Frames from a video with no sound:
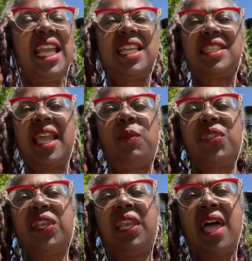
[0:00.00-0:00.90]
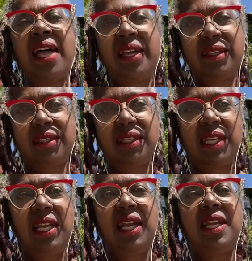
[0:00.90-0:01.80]
Same with the lungs,
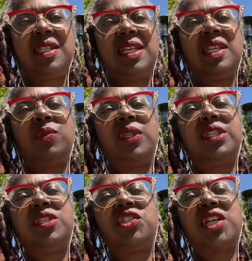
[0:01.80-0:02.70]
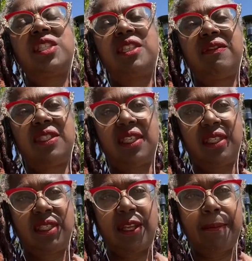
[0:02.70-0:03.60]
same with the digestive
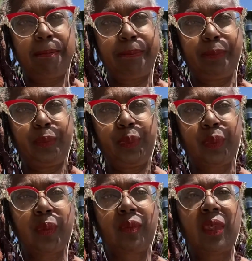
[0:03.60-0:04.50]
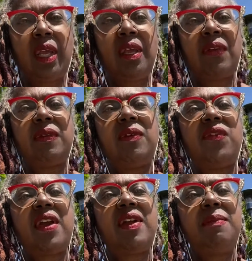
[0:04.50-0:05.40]
system. From the
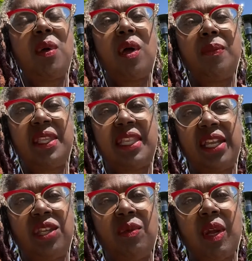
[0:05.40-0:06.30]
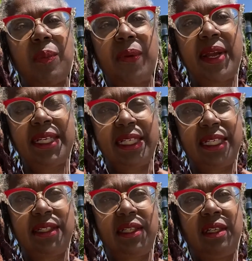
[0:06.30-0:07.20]
very moment that you are
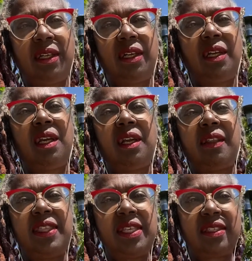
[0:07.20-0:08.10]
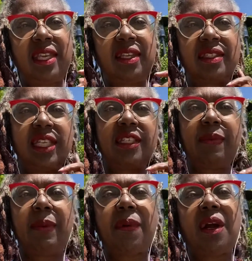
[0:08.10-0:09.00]
pregnant, these things need to
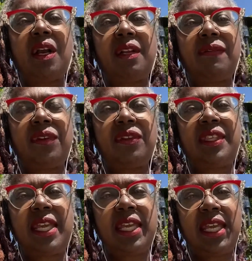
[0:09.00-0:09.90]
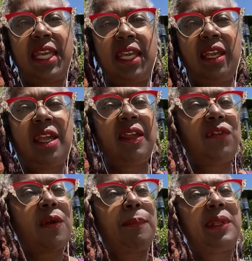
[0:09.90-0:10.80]
be part of your thinking. If
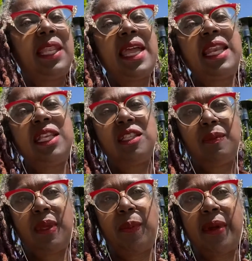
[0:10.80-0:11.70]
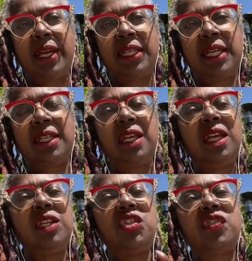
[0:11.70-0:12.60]
you're planning to be pregnant,
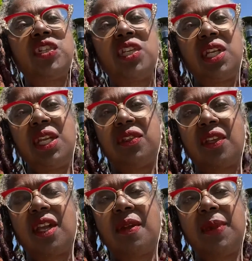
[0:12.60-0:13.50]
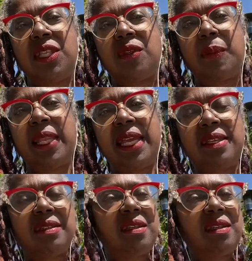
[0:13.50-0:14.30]
nutrition needs to come into place